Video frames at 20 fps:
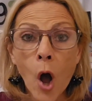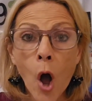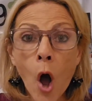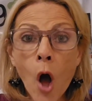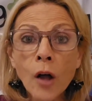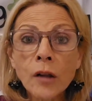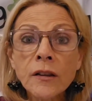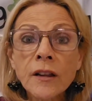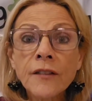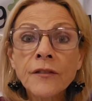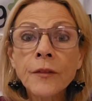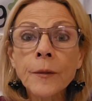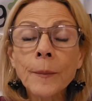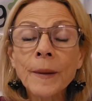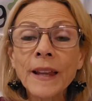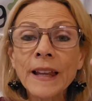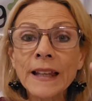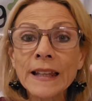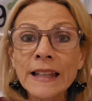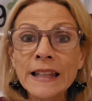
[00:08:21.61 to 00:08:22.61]
all of the
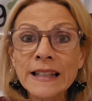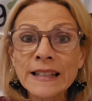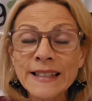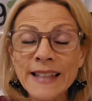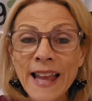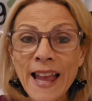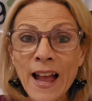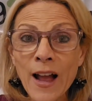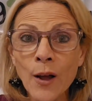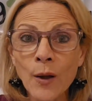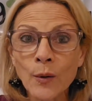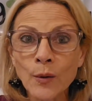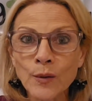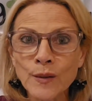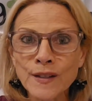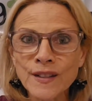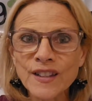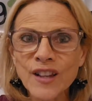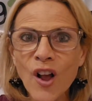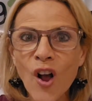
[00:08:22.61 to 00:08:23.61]
beginning
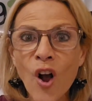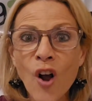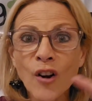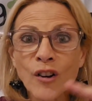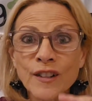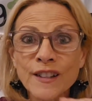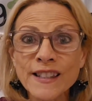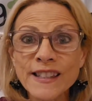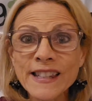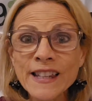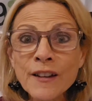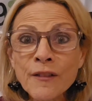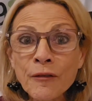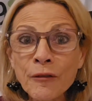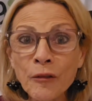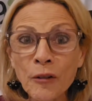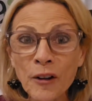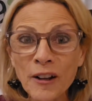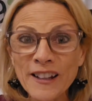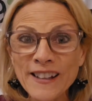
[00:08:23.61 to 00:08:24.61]
sounds are
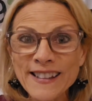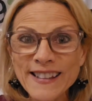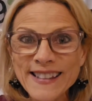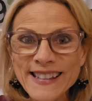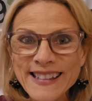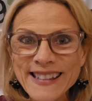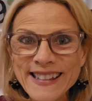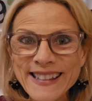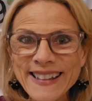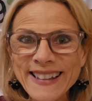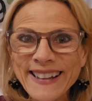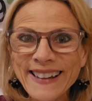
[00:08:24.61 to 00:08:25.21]
different.